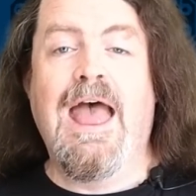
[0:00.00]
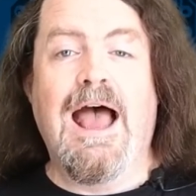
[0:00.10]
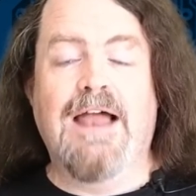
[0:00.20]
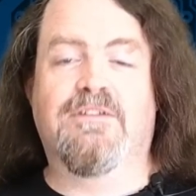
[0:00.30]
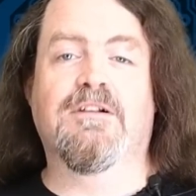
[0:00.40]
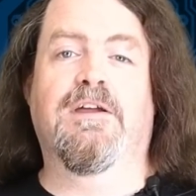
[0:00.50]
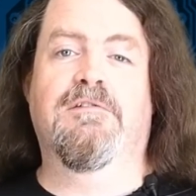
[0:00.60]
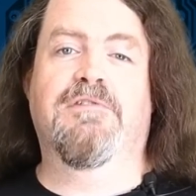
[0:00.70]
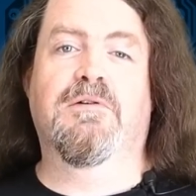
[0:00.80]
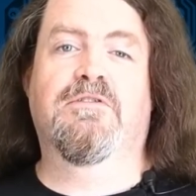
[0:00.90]
Until
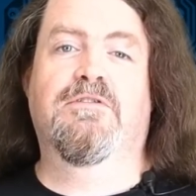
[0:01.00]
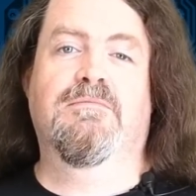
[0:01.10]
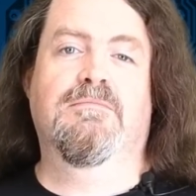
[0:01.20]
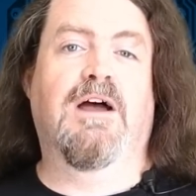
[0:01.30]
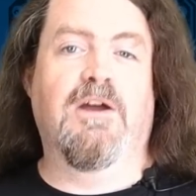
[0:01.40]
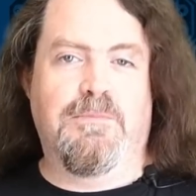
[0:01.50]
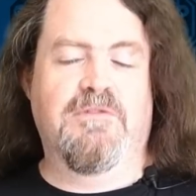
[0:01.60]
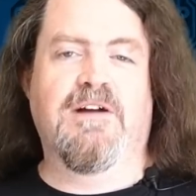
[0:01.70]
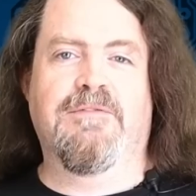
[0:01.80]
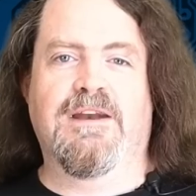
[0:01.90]
then, folks, I hope you
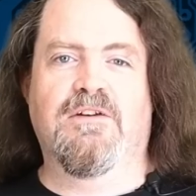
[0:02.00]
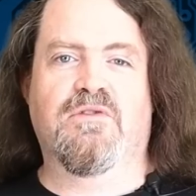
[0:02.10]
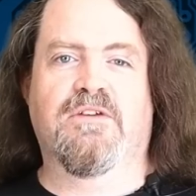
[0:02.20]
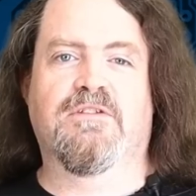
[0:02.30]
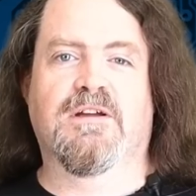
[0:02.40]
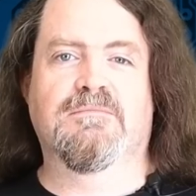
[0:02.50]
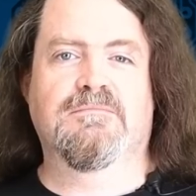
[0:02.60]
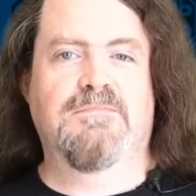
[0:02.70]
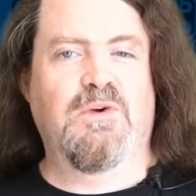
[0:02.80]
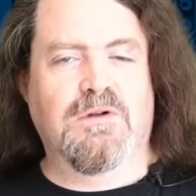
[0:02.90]
found that interesting.
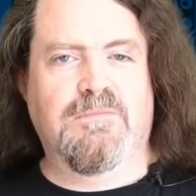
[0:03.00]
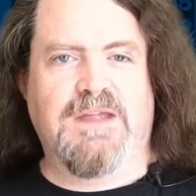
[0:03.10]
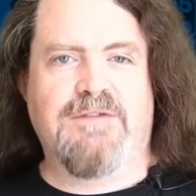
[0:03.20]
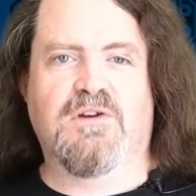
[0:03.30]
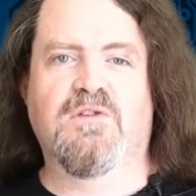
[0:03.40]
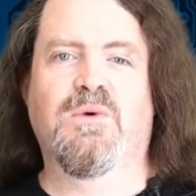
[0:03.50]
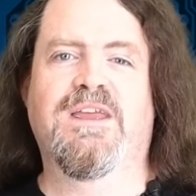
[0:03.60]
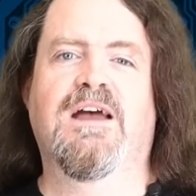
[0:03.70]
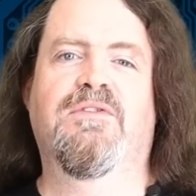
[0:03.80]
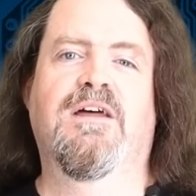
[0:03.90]
You all have a good
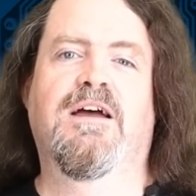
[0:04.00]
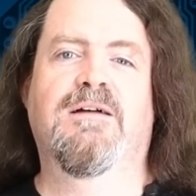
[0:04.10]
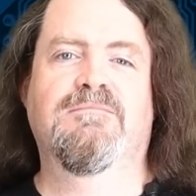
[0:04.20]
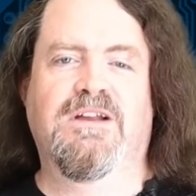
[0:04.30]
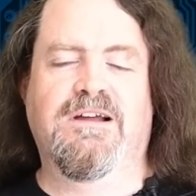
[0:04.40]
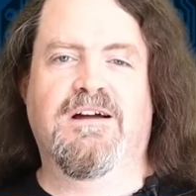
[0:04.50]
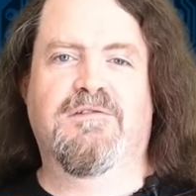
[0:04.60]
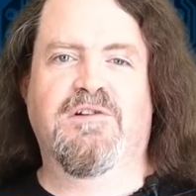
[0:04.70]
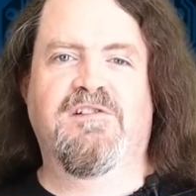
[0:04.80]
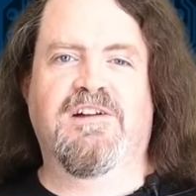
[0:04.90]
week out there, you look
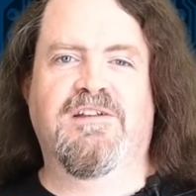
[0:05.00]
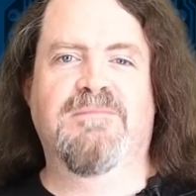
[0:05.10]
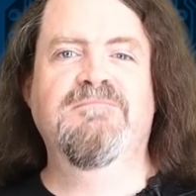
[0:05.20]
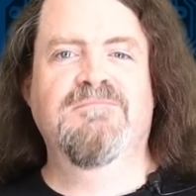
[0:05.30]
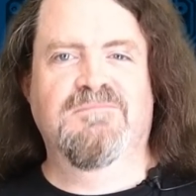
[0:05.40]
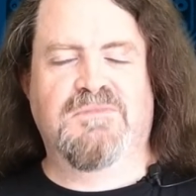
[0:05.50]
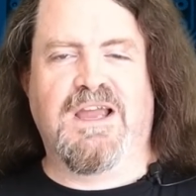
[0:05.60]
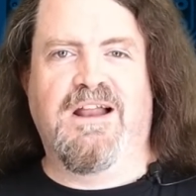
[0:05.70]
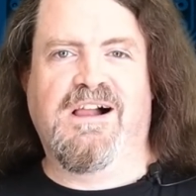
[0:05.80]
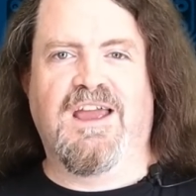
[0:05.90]
after each other,
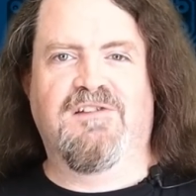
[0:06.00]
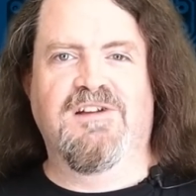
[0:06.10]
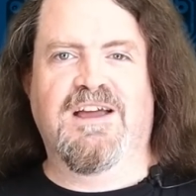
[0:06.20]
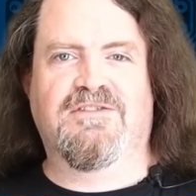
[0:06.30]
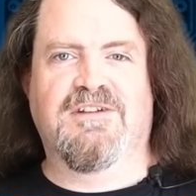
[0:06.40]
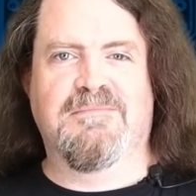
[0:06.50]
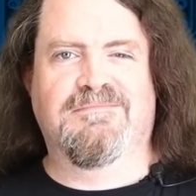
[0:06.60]
and I'll catch you next time.